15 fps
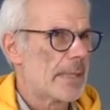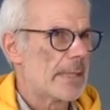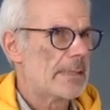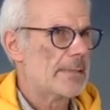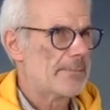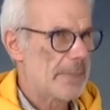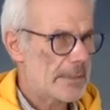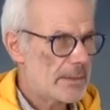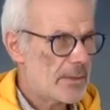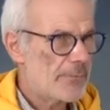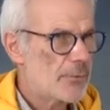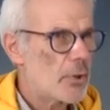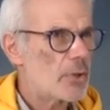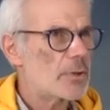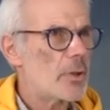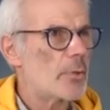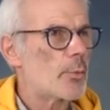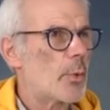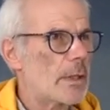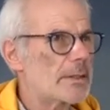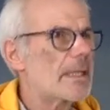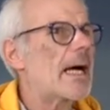It depends, of course, on
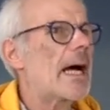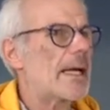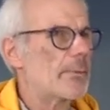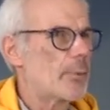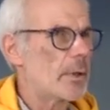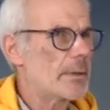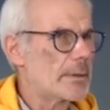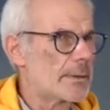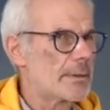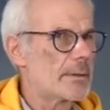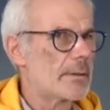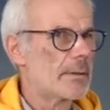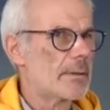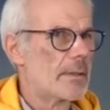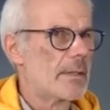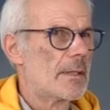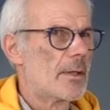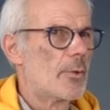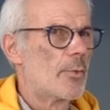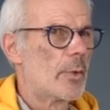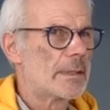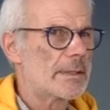what I want,
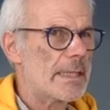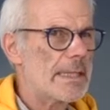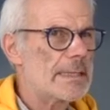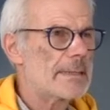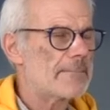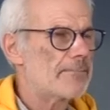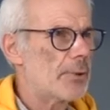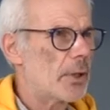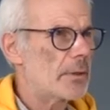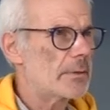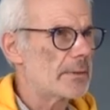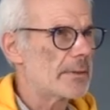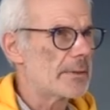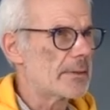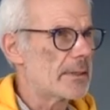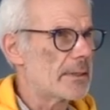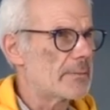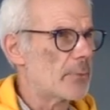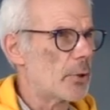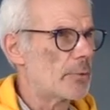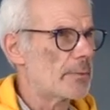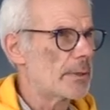what is important in this
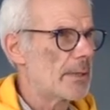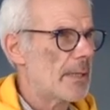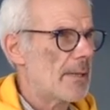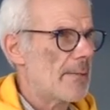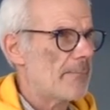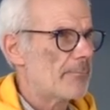moment.